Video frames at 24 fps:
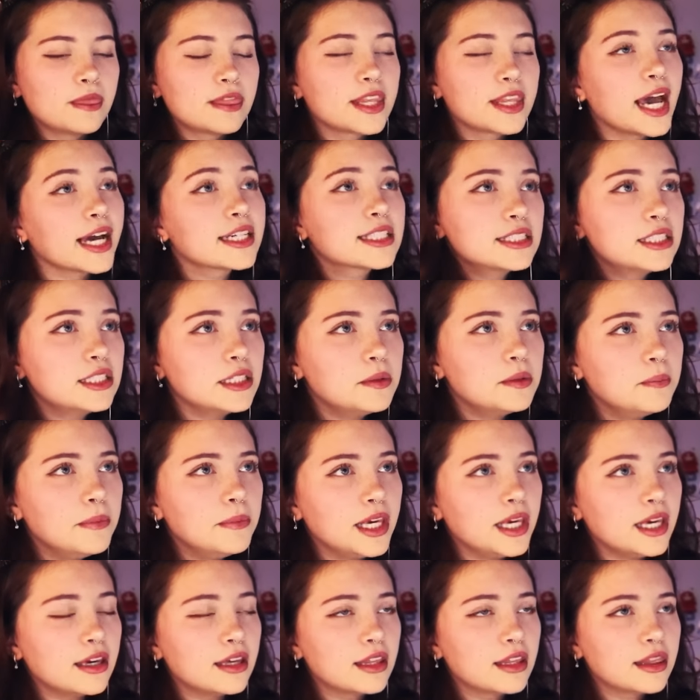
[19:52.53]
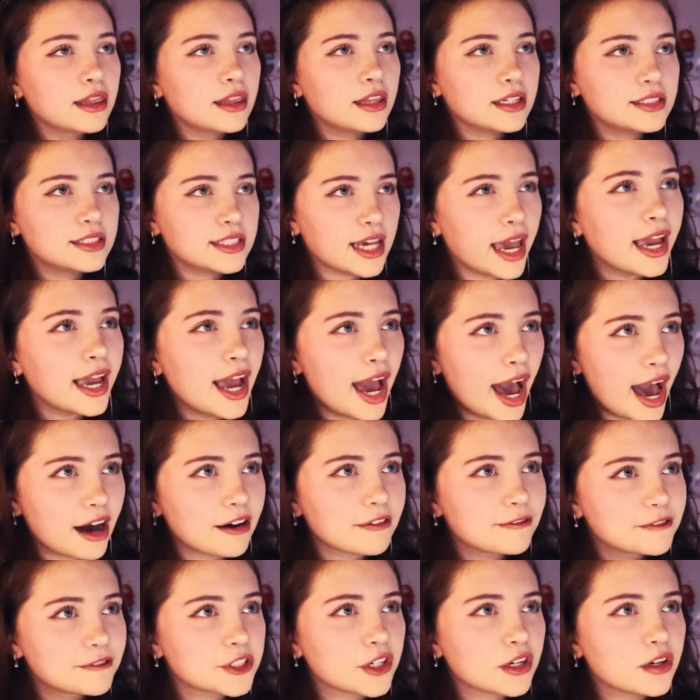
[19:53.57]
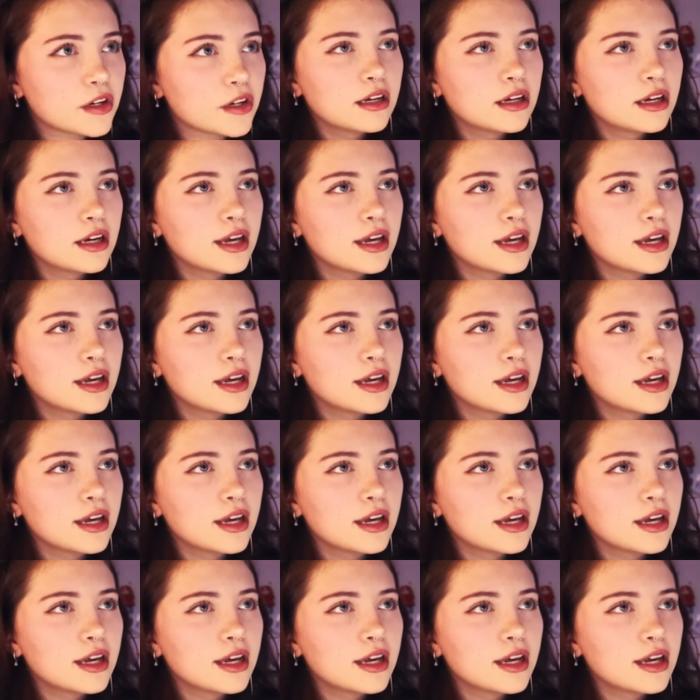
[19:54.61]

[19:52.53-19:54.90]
texted me the day after